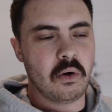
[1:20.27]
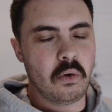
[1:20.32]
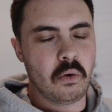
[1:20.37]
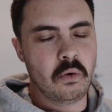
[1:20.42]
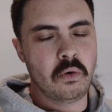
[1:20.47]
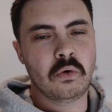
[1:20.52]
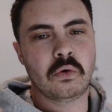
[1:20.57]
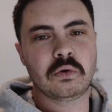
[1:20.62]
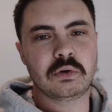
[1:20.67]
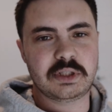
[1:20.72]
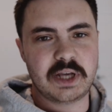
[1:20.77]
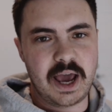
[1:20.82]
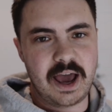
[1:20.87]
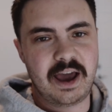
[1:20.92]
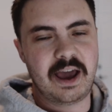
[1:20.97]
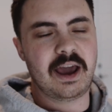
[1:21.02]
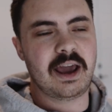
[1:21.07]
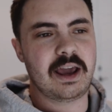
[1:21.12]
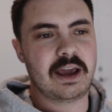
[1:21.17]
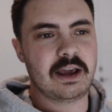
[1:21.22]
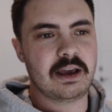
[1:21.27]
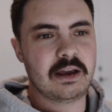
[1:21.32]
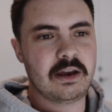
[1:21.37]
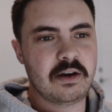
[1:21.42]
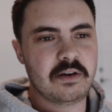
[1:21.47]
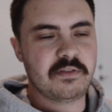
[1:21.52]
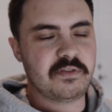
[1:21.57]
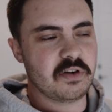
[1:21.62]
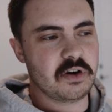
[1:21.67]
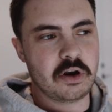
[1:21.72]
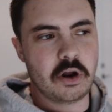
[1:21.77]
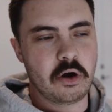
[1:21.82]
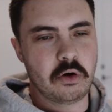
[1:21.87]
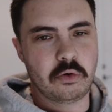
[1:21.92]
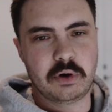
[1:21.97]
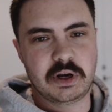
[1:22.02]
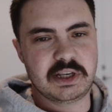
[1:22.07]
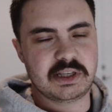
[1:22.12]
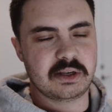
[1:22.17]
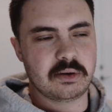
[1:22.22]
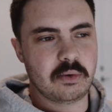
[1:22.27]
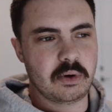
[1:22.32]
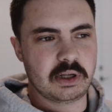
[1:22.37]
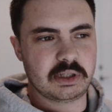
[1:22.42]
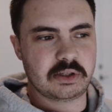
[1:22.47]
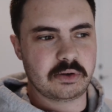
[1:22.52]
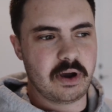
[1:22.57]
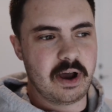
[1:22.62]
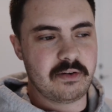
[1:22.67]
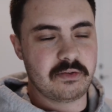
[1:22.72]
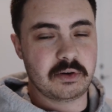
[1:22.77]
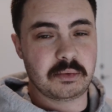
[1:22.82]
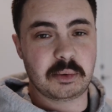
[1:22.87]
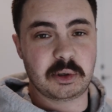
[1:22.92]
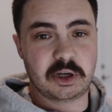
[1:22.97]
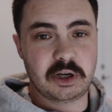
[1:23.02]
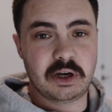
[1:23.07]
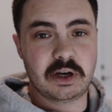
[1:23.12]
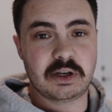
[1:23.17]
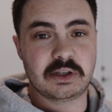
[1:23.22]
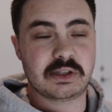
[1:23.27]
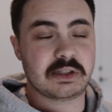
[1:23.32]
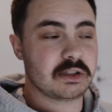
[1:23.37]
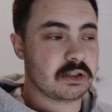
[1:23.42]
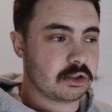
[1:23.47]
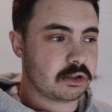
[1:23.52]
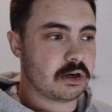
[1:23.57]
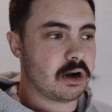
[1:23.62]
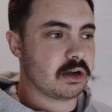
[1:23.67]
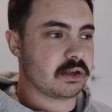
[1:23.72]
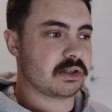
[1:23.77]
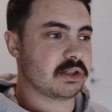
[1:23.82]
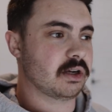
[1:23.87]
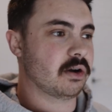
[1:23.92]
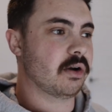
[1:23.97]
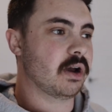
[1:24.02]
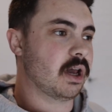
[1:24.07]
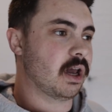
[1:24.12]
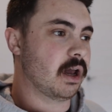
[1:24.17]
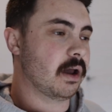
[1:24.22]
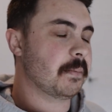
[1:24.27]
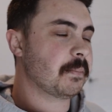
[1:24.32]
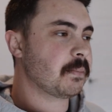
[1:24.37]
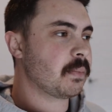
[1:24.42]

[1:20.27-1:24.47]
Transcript: all day for no reason whatsoever because the truck's still here.